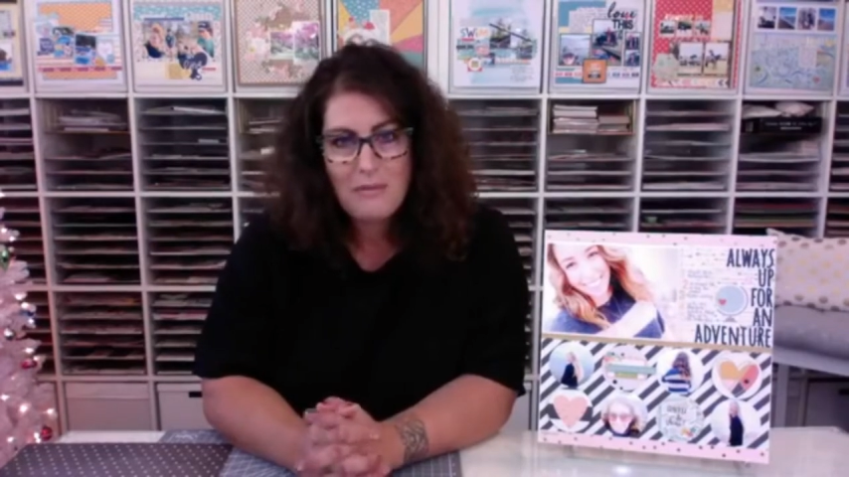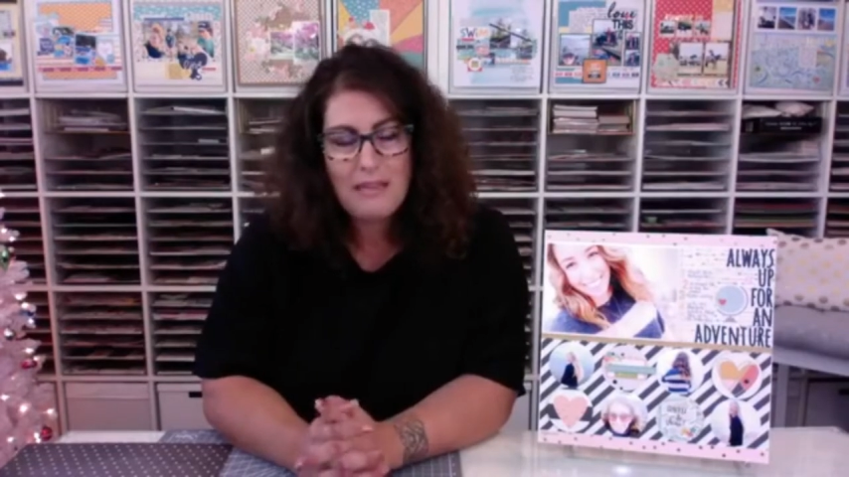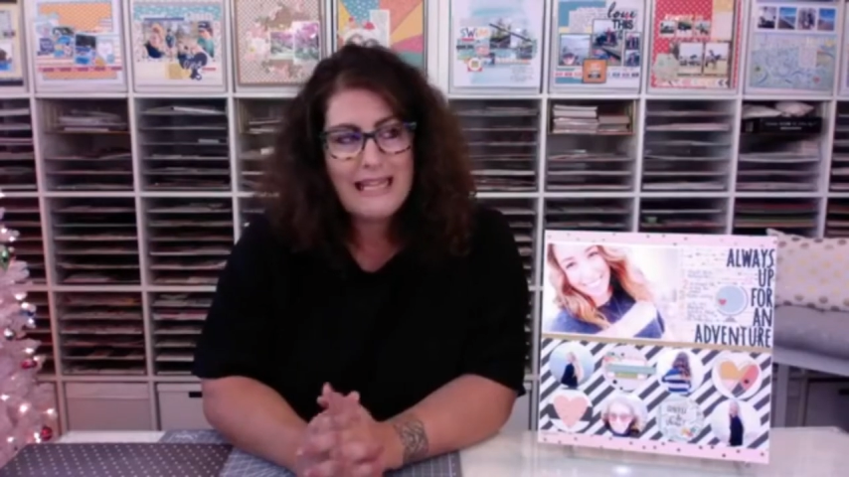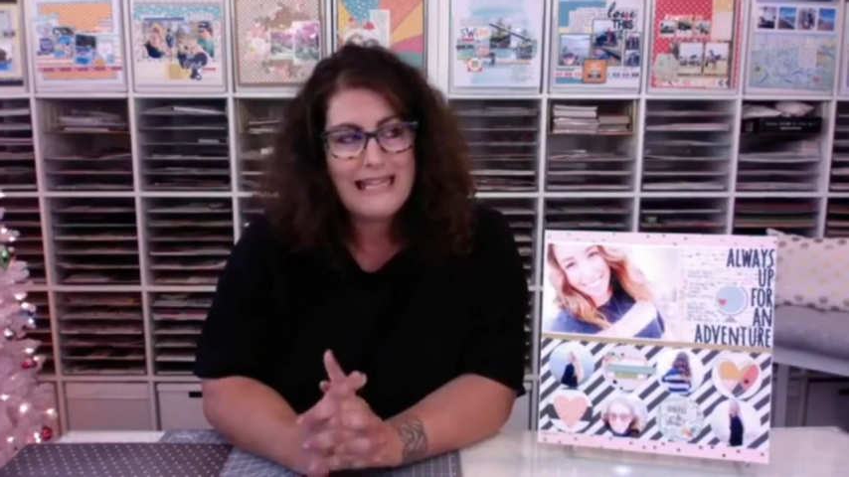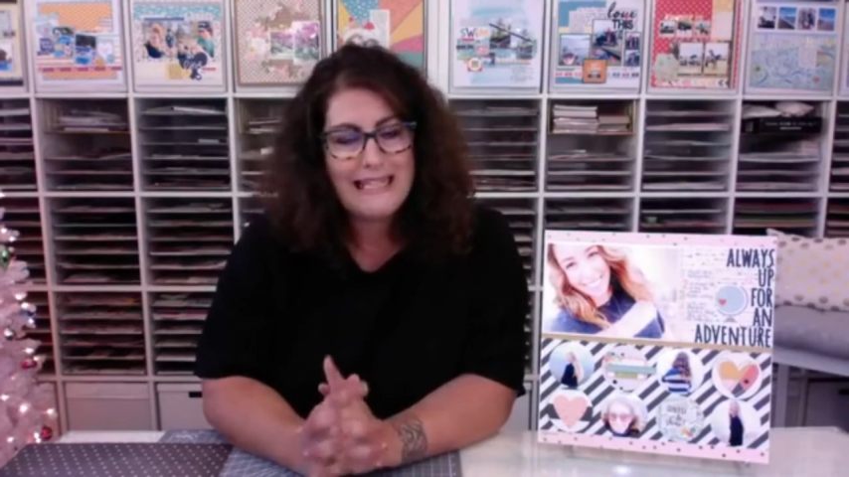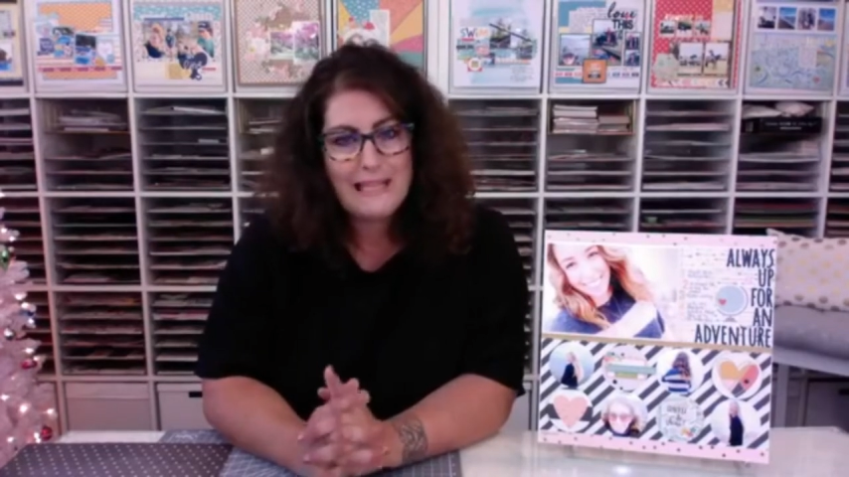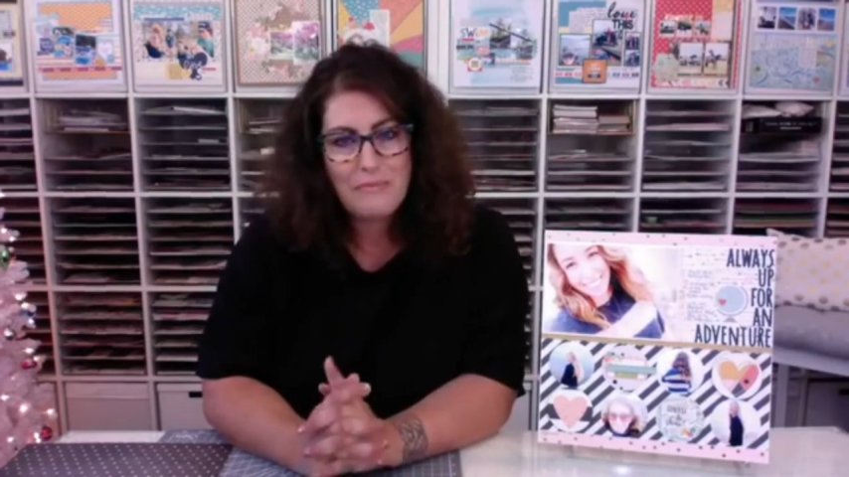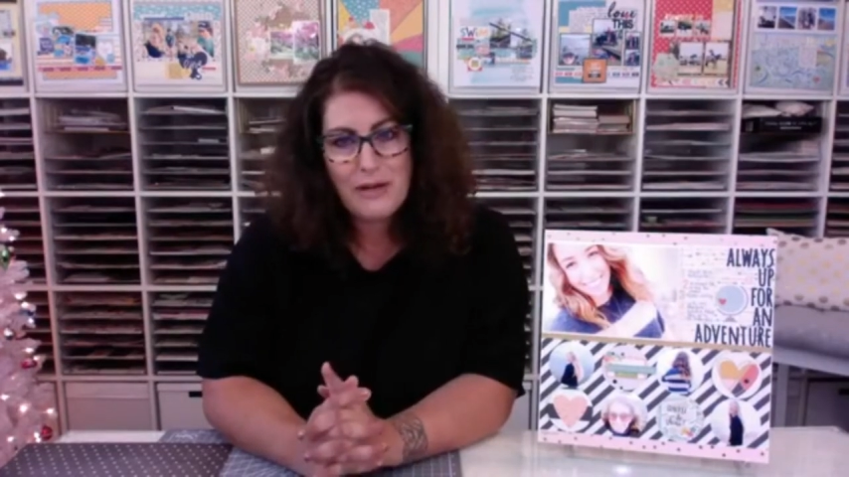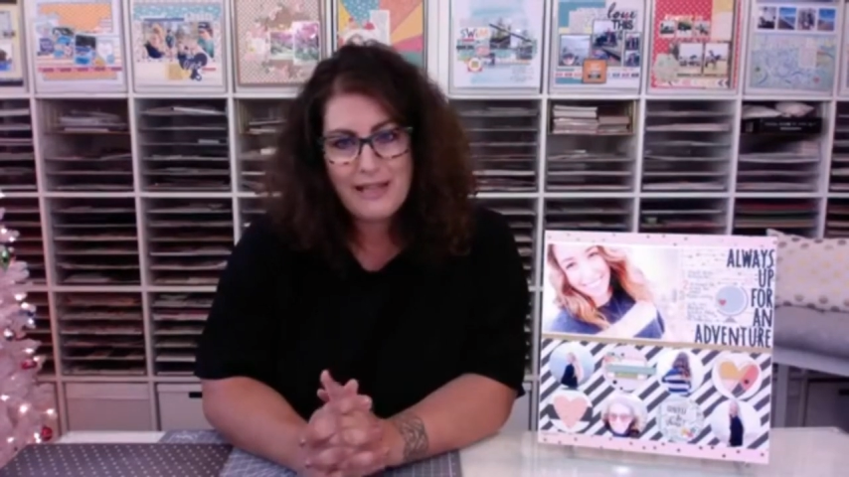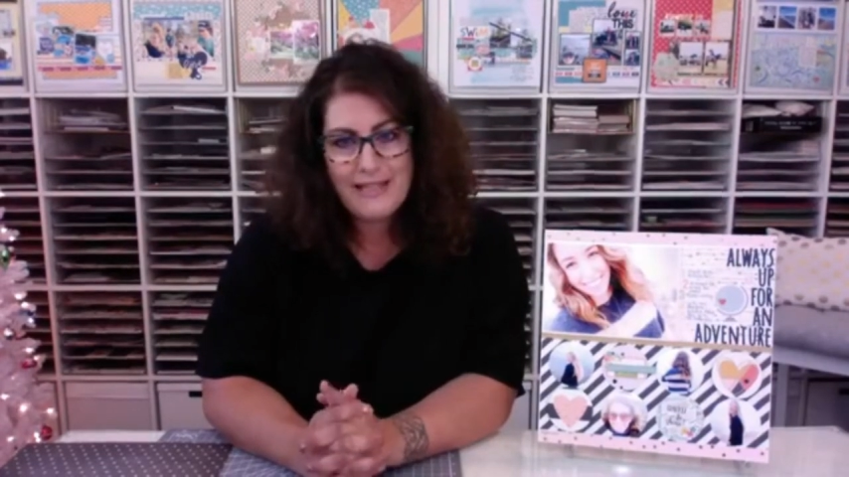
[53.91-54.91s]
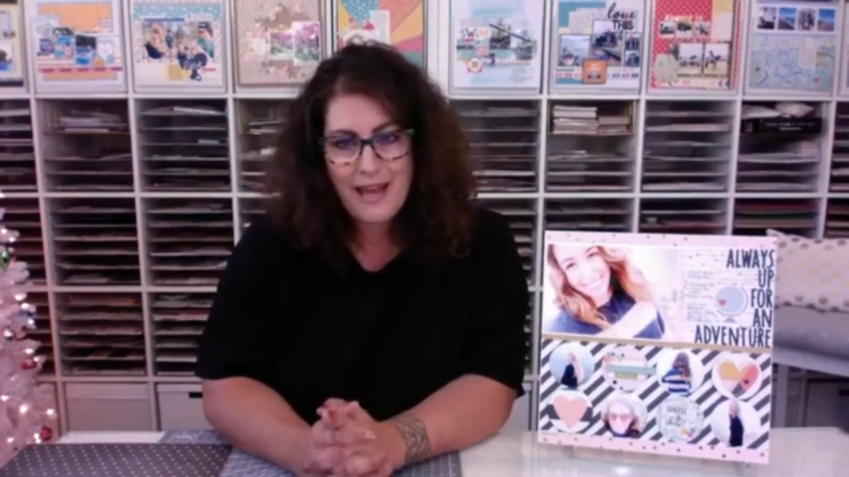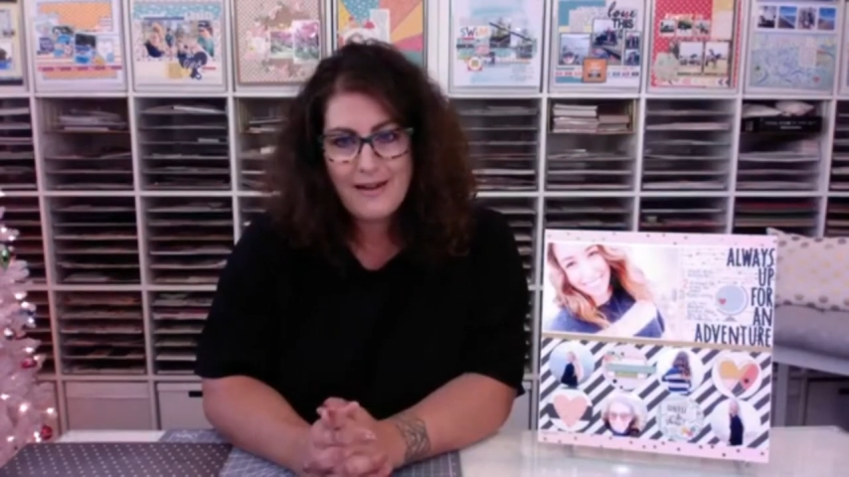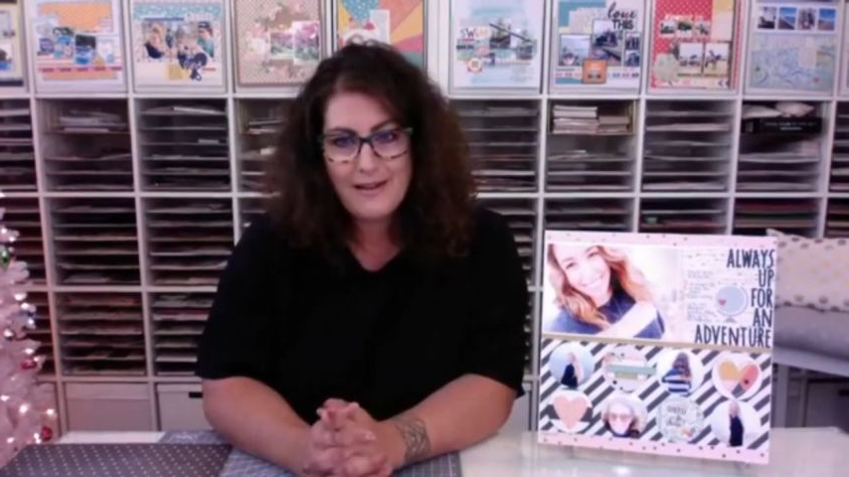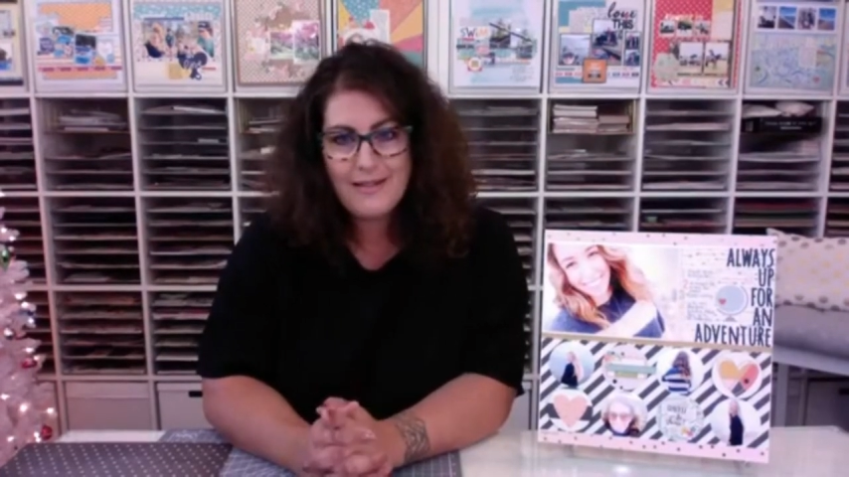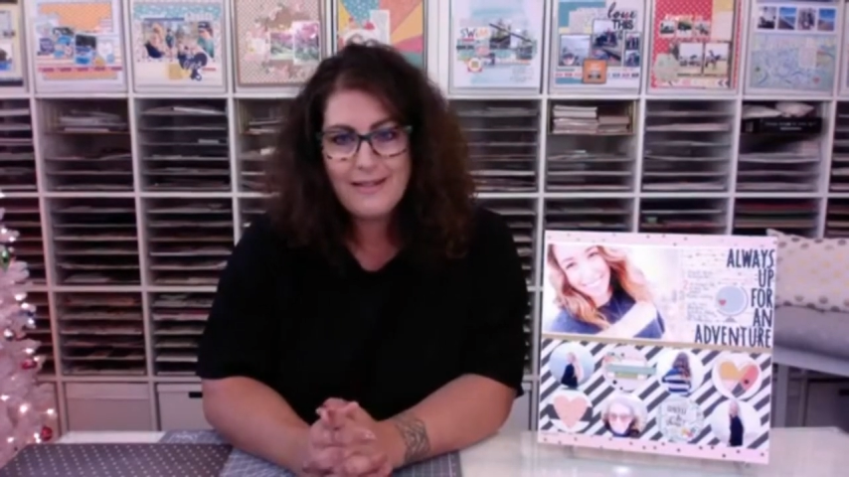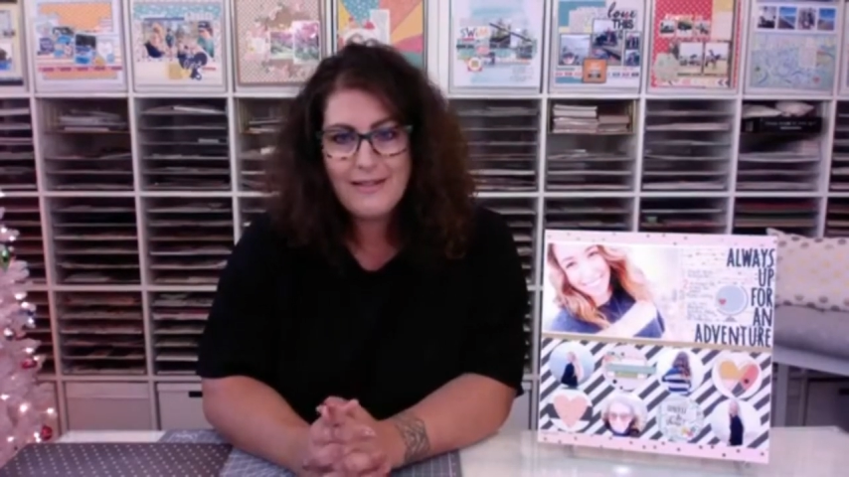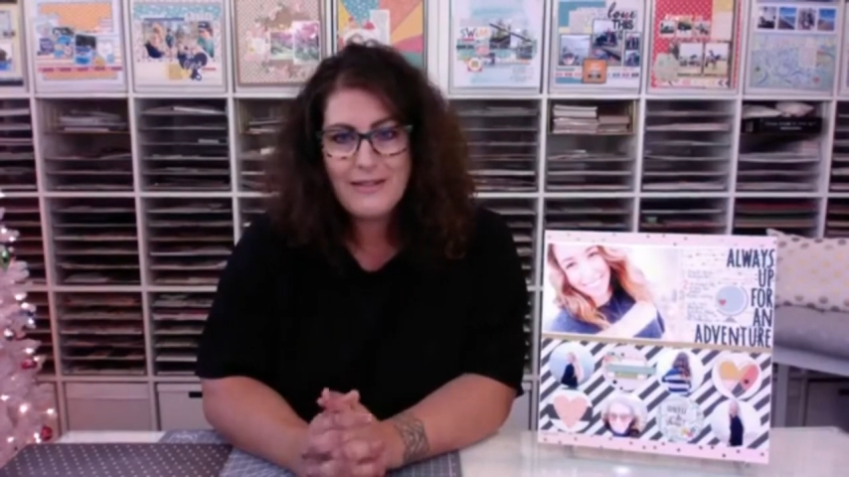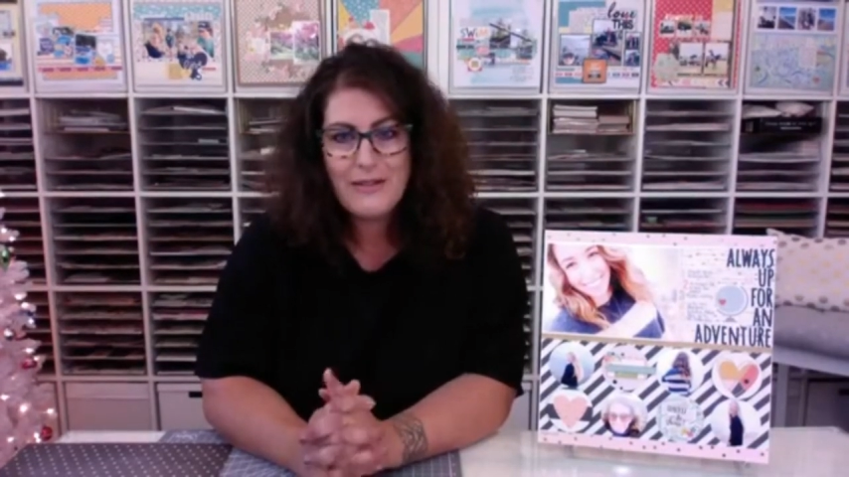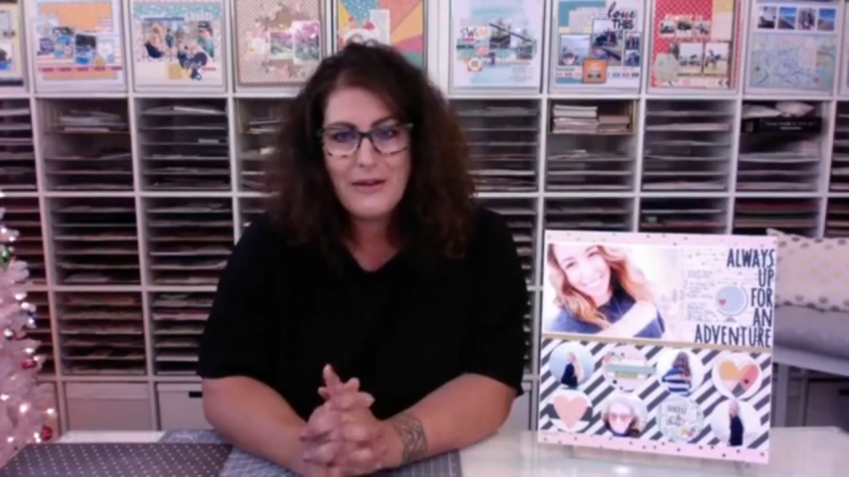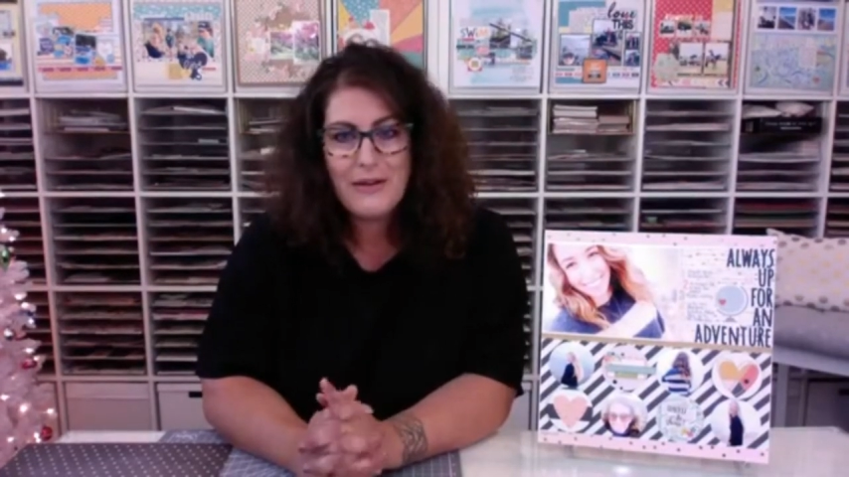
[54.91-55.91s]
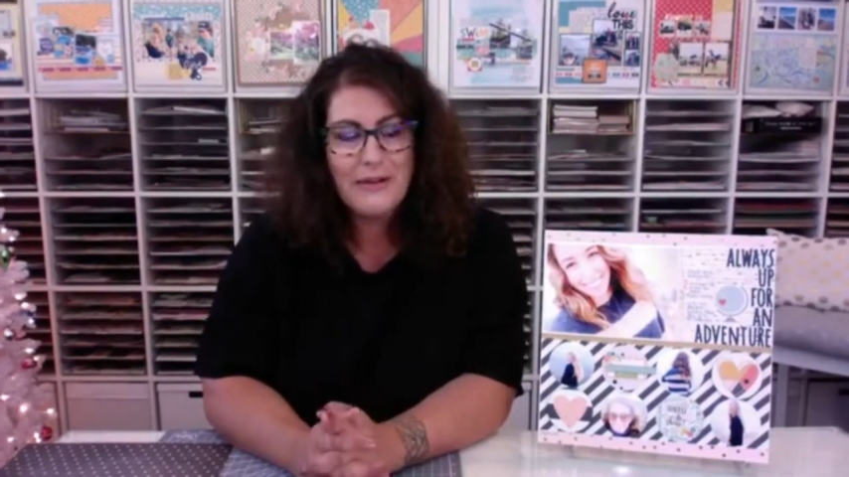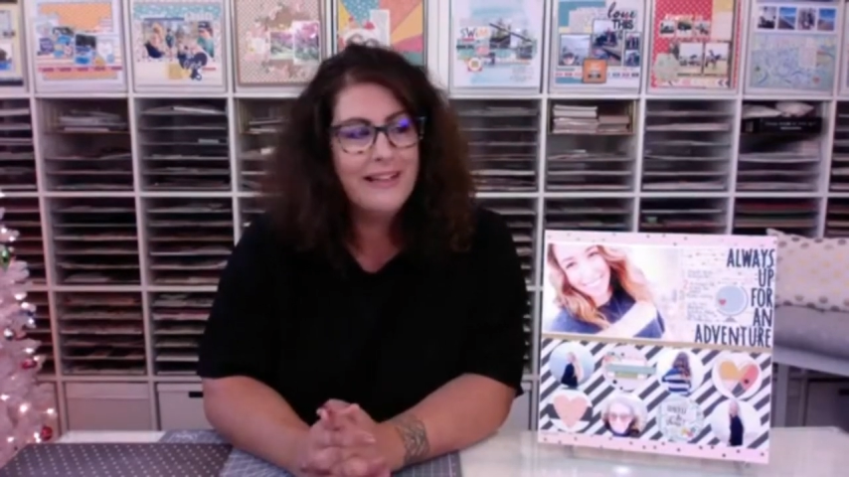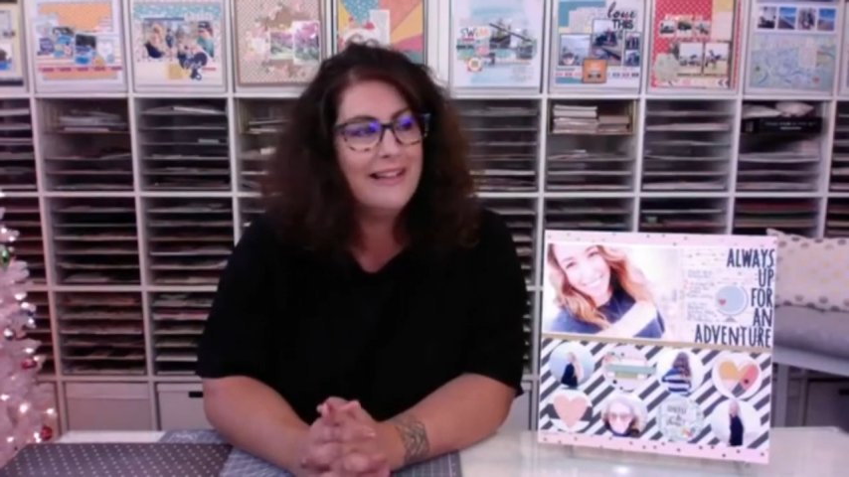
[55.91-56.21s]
but they did bring a tent. So